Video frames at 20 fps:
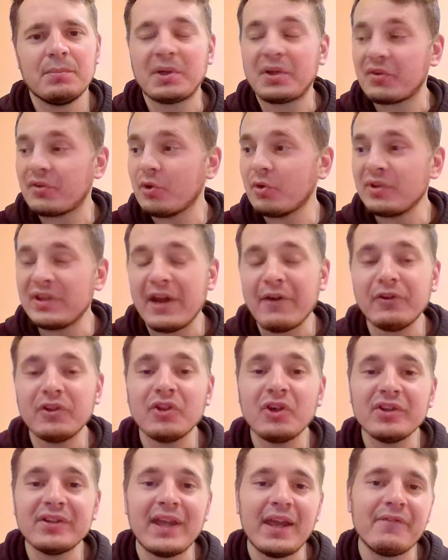Because
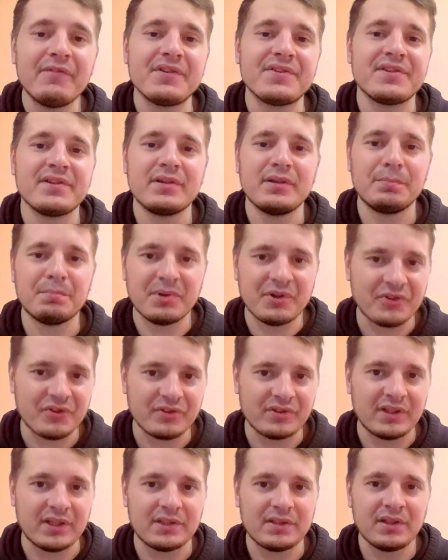not every single
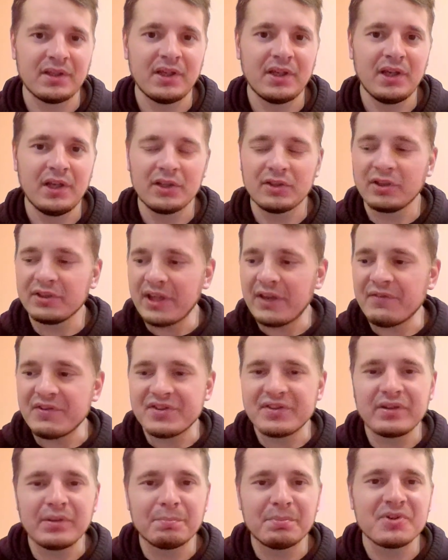person that. Not every
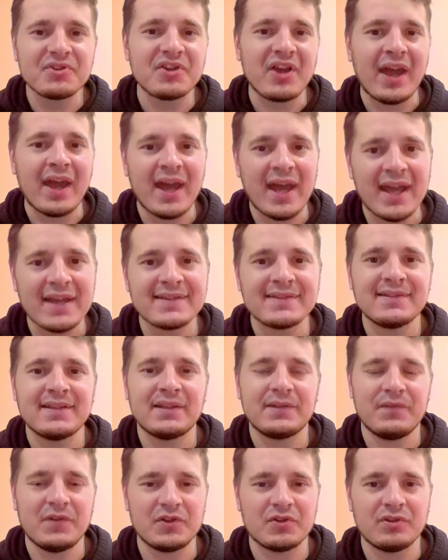single person has
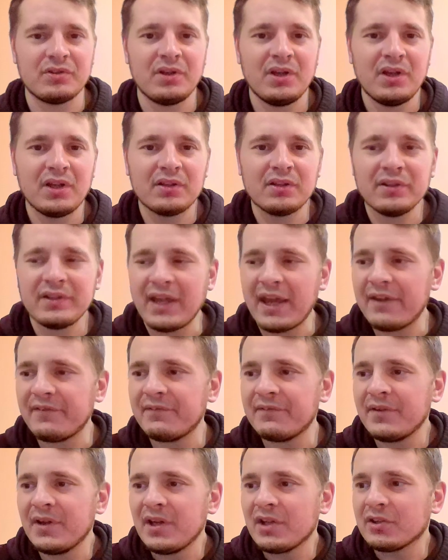that vision. Not
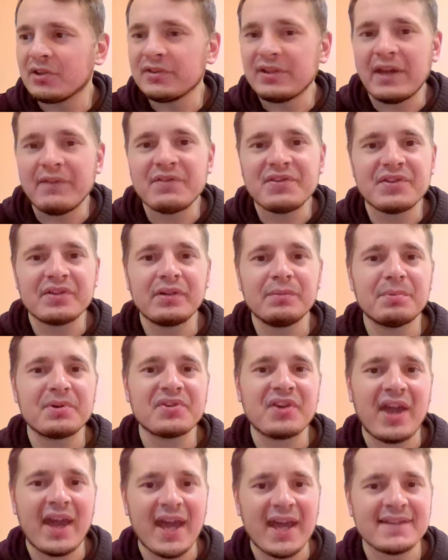every single
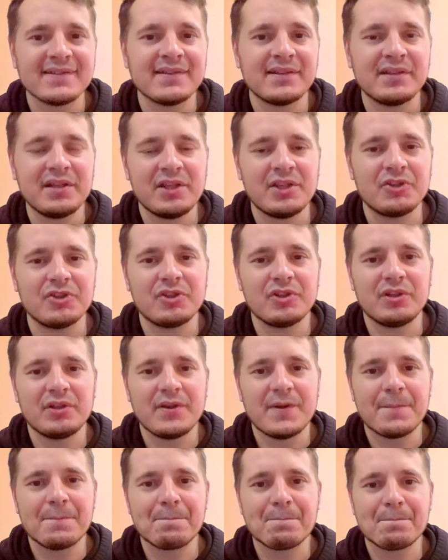person has that itch.
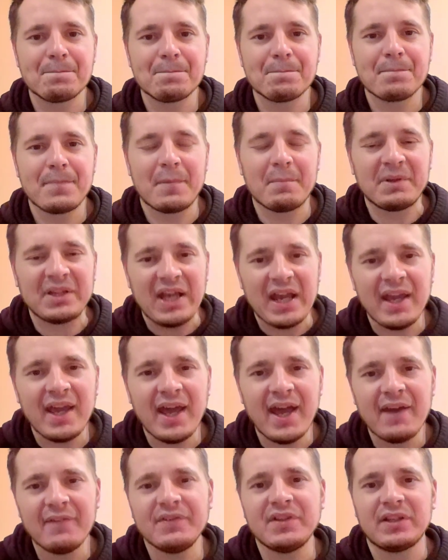But I
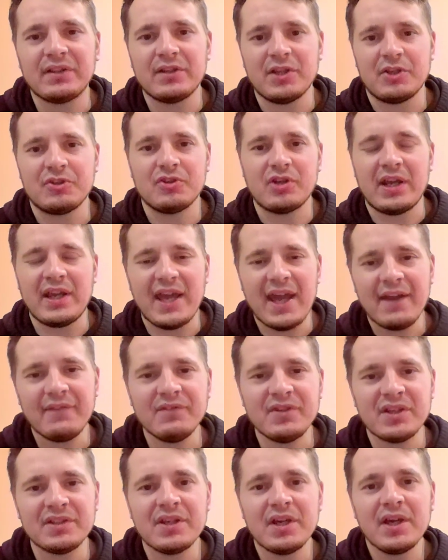have that itch. I
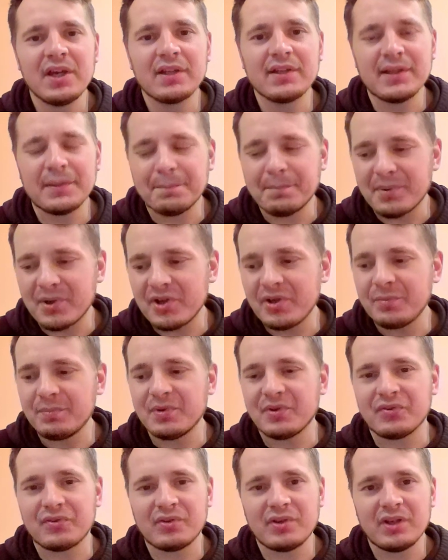have that
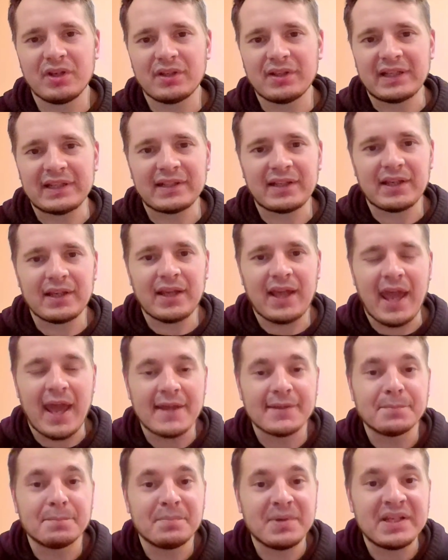purpose that
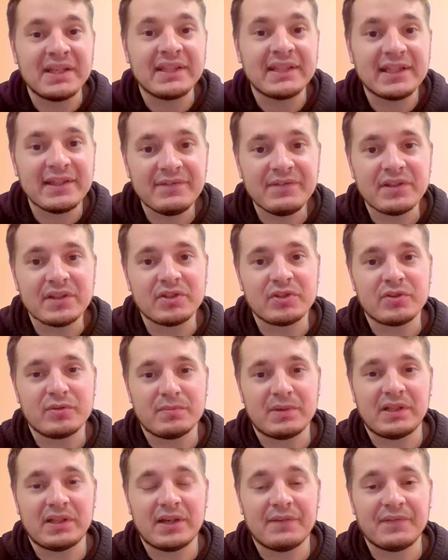has been given
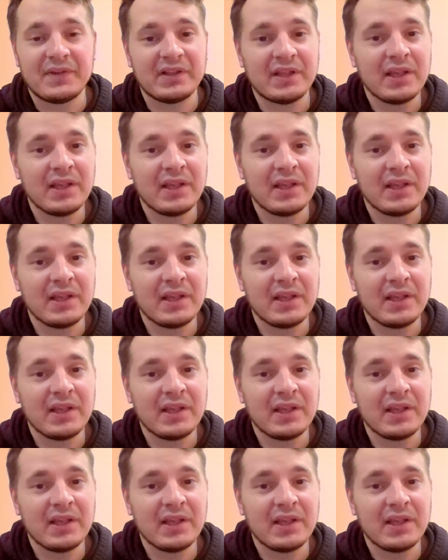to my life.